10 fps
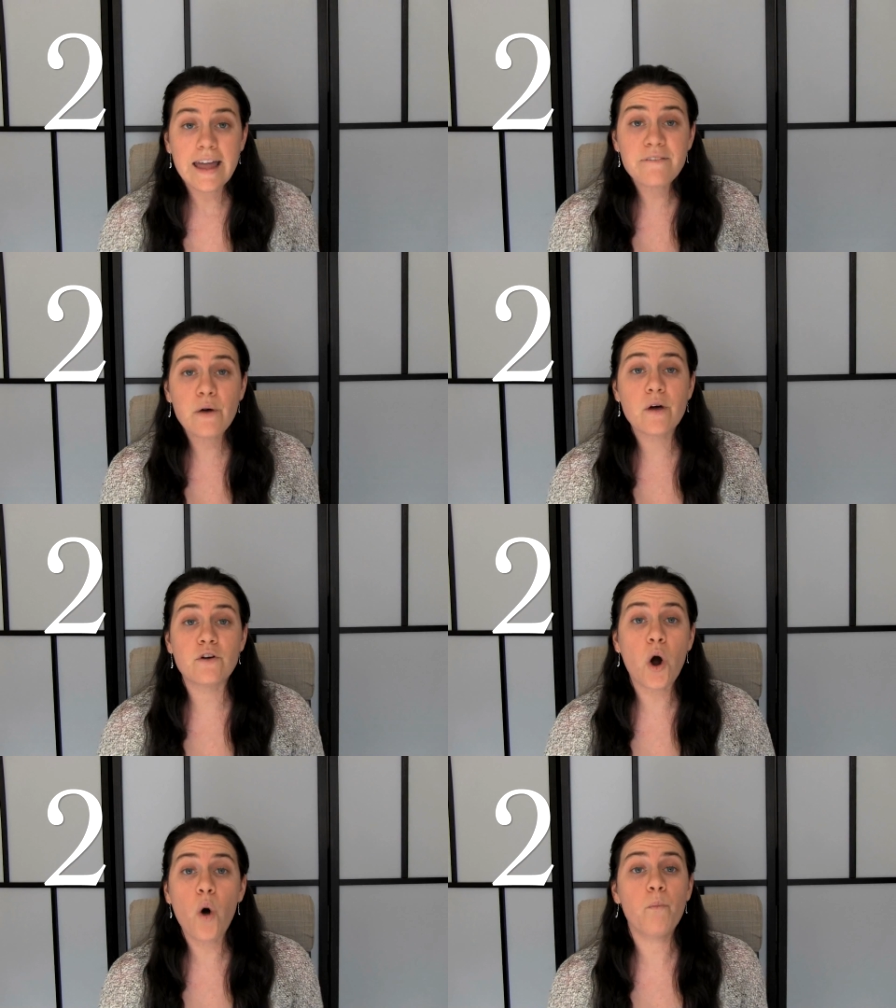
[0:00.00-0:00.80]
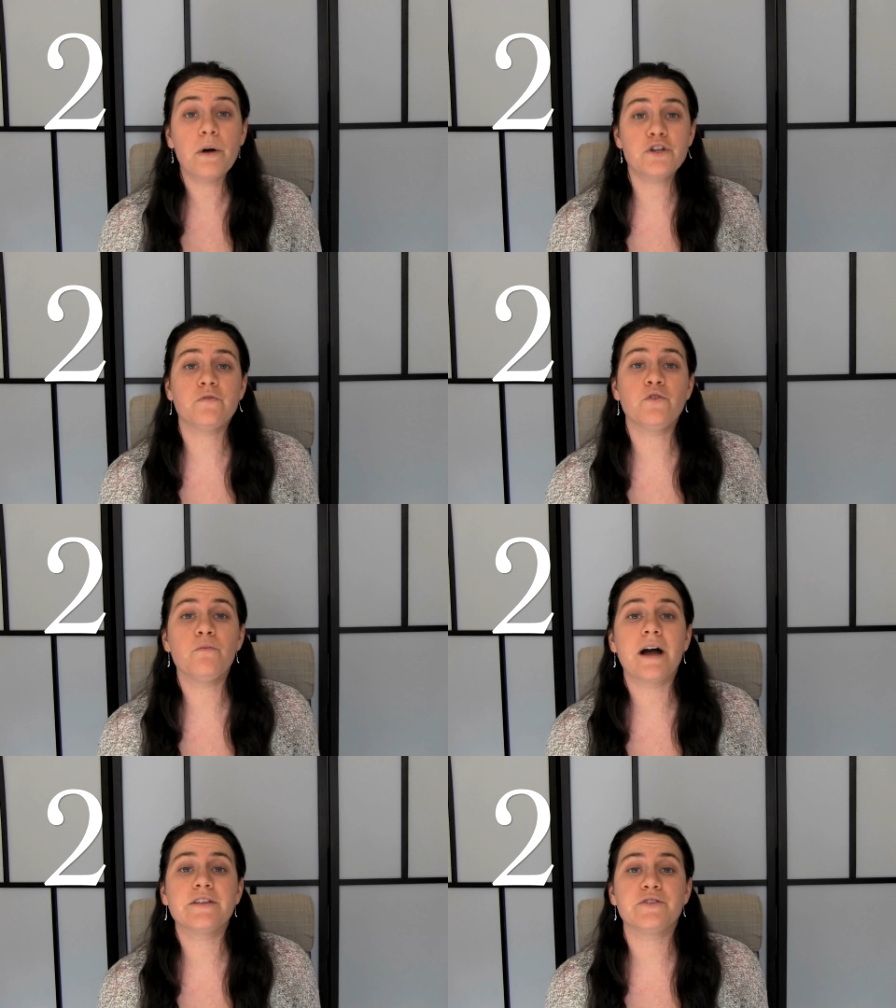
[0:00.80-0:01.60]
If, however, a whole bunch of new
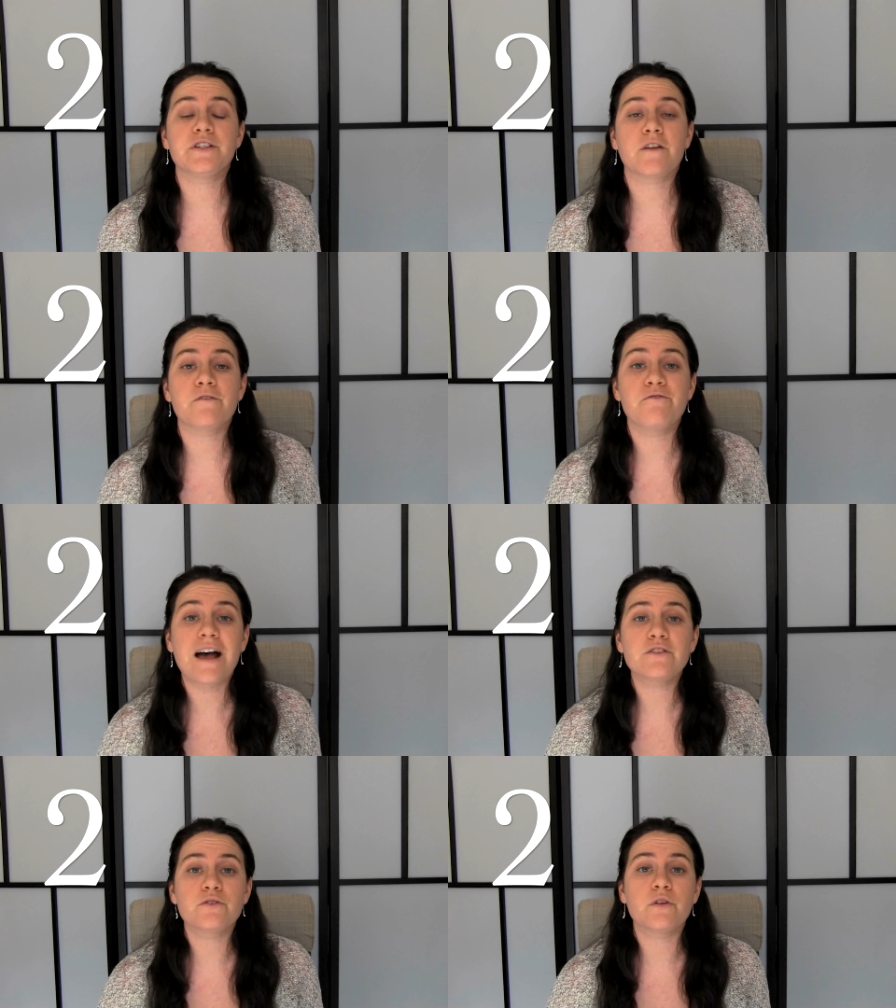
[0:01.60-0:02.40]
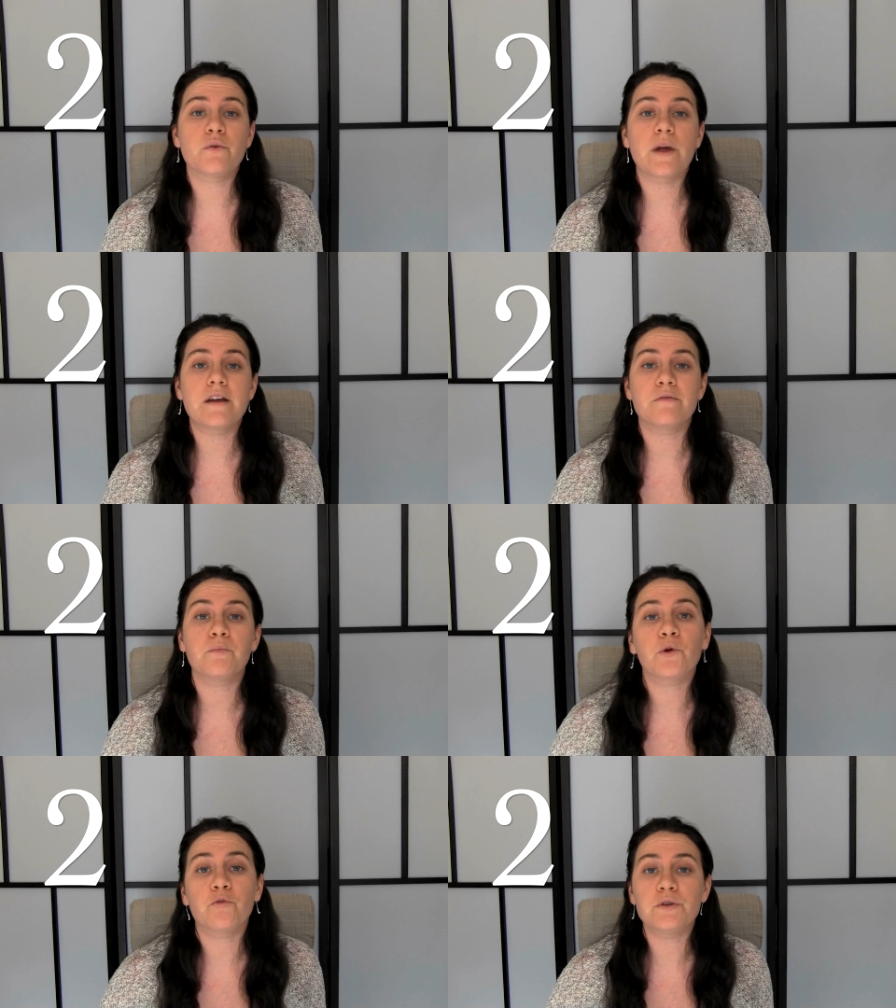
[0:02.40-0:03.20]
mines are discovered faster than the rate of
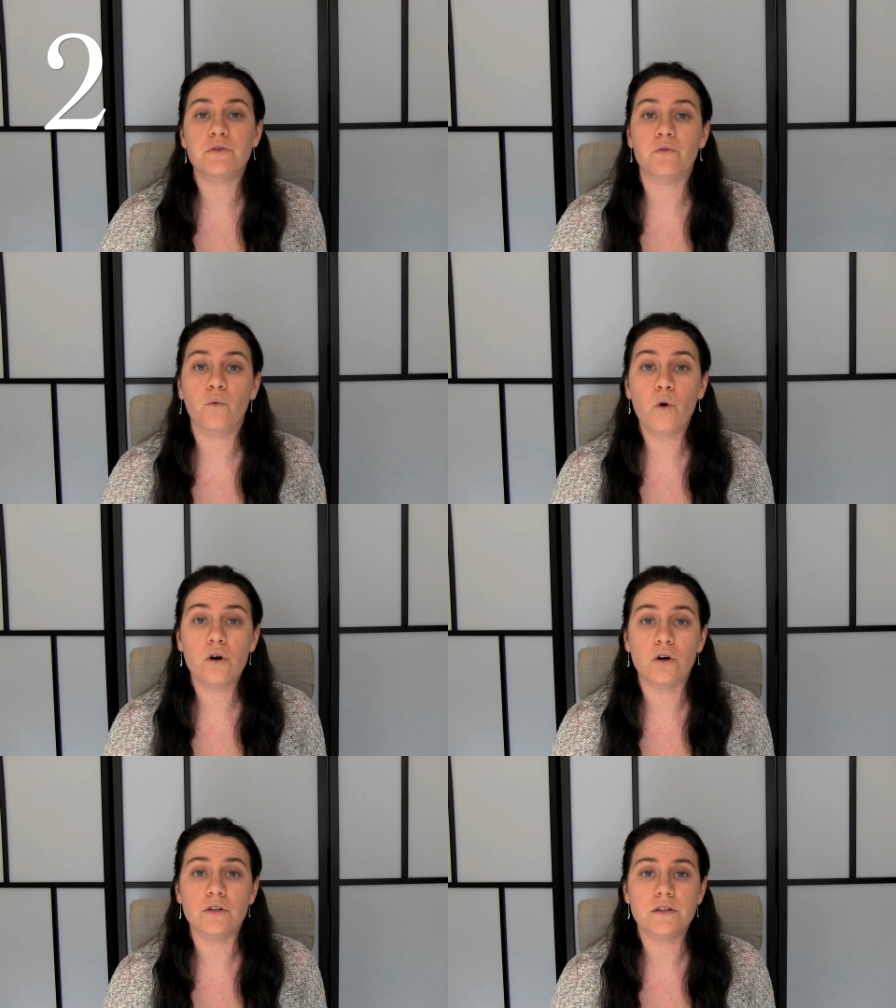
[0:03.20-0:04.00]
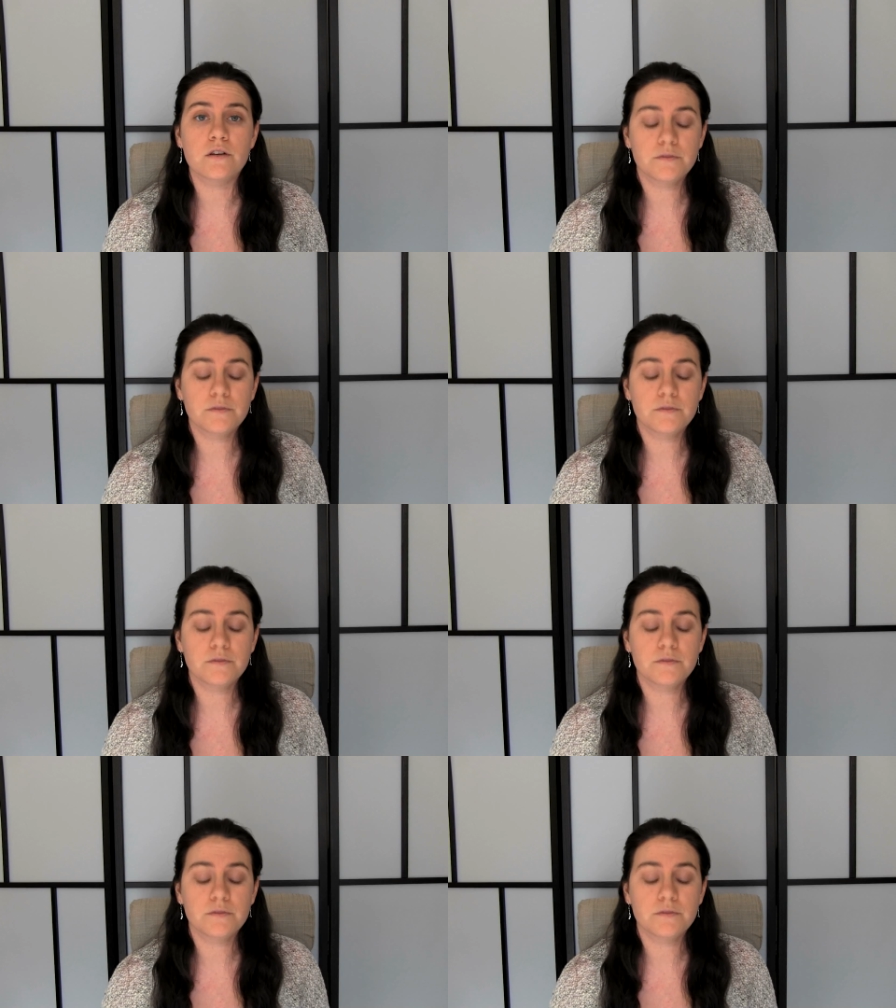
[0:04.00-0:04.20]
improvement of the world,